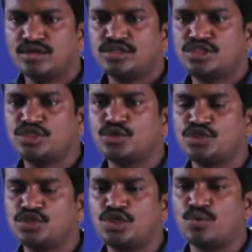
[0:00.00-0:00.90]
0,
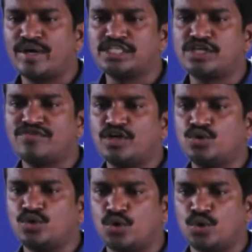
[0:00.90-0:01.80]
0, 1 is given to
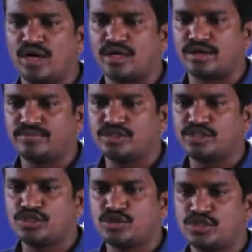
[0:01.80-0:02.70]
Q naught.
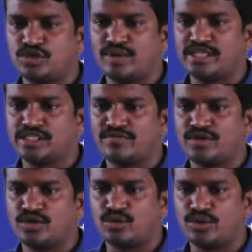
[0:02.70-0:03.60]
0, 0, 1 is given
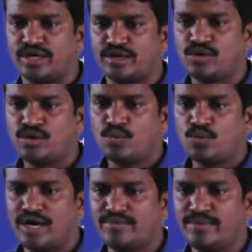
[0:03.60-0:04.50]
to Q naught.
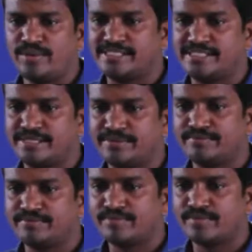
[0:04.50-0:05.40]
Why we will see
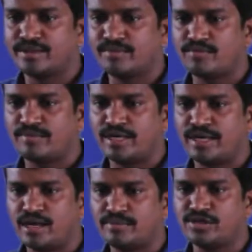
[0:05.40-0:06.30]
by
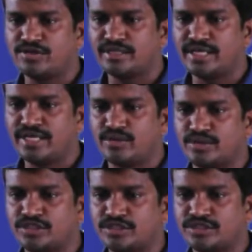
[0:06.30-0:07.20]
observing the equations.